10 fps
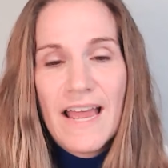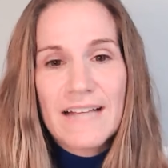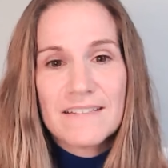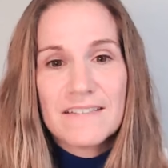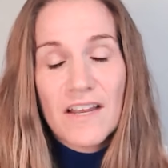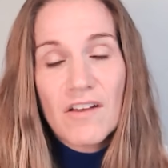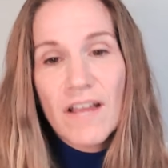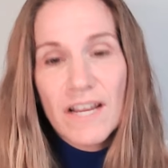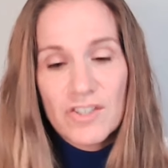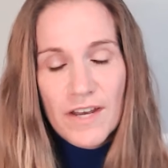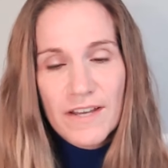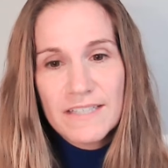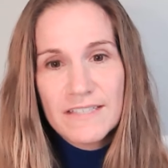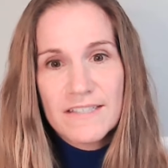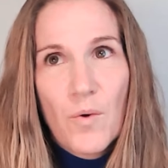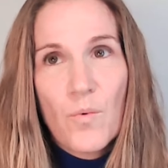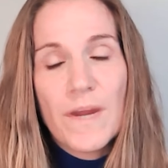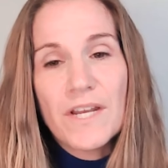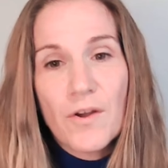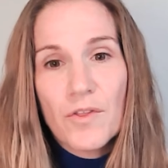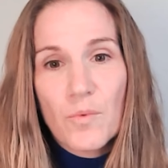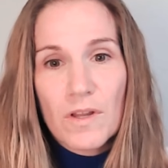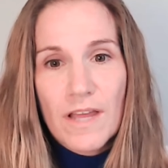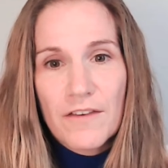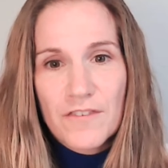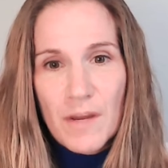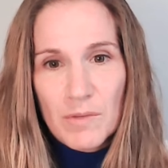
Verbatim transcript: As a dental hygienist, we know that we're lifetime